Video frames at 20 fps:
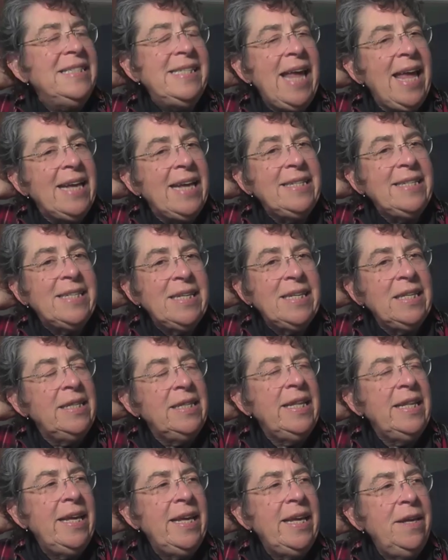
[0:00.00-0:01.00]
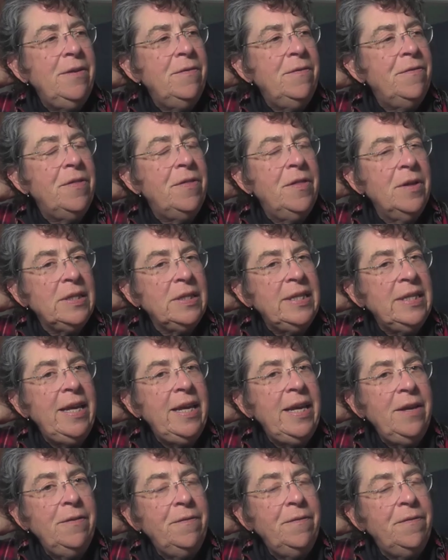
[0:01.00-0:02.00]
they say to leave
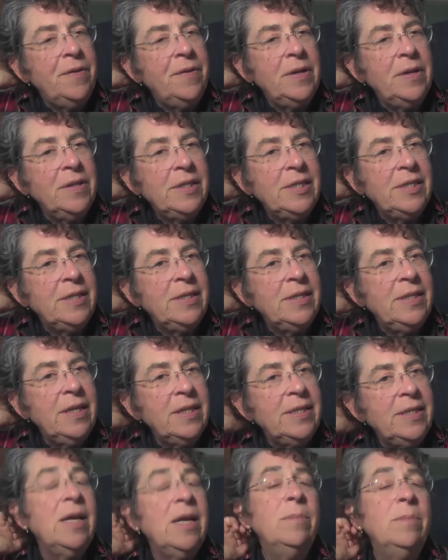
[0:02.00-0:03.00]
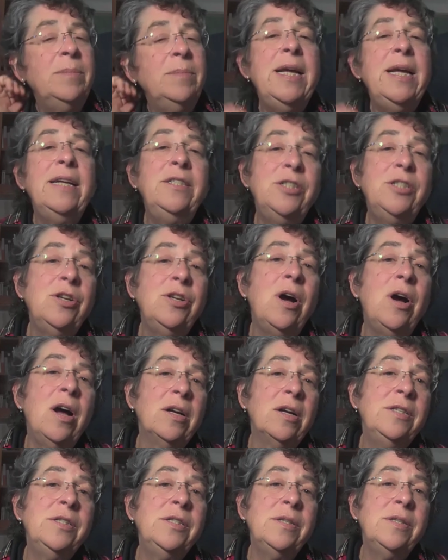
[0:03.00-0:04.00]
leave some dead
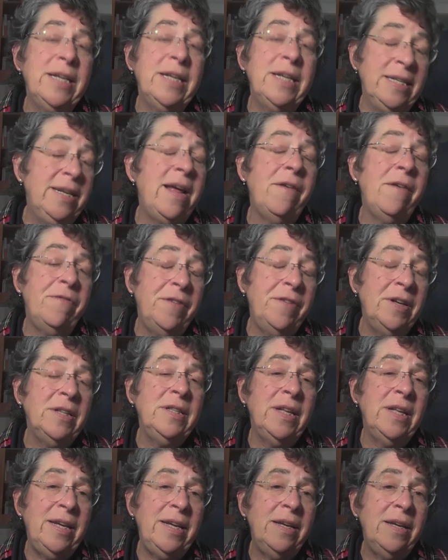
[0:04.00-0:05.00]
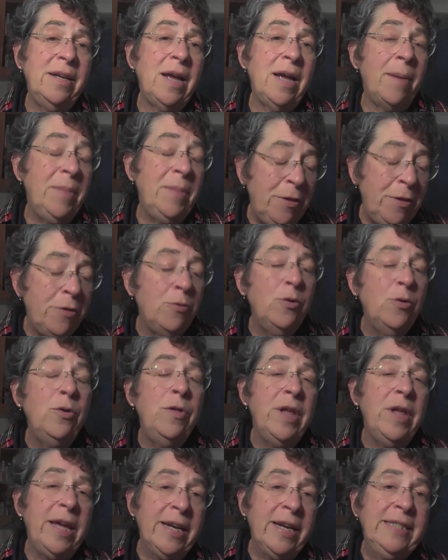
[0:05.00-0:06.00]
stalks indefinitely. I mean,
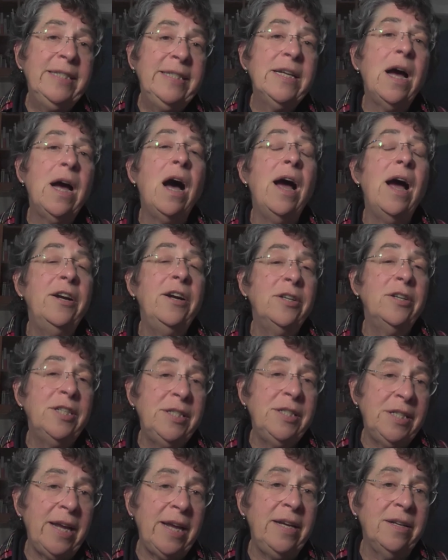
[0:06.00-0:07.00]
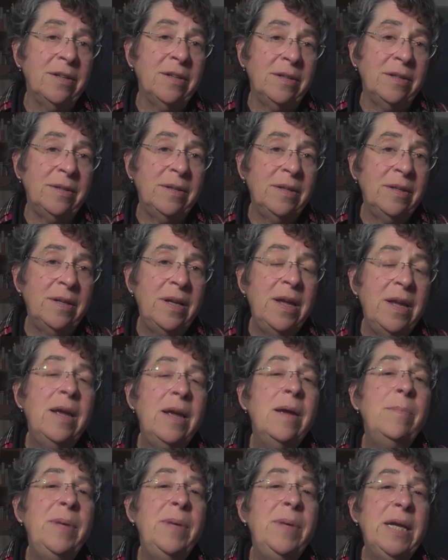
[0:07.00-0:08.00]
through an entire cycle,
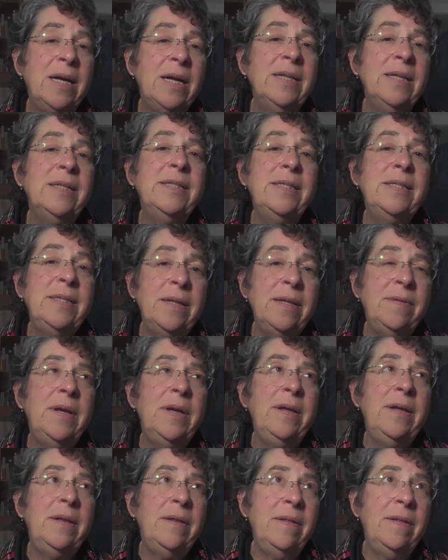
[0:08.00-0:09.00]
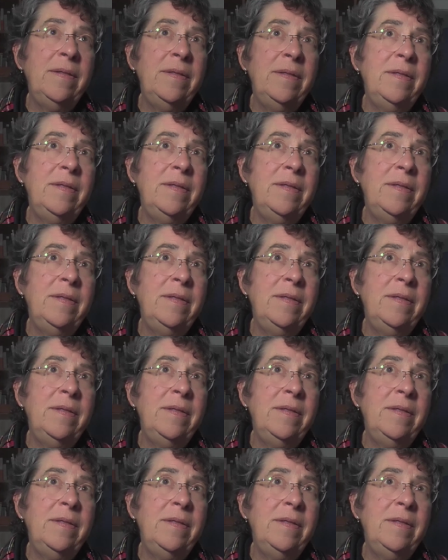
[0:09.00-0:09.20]
because the,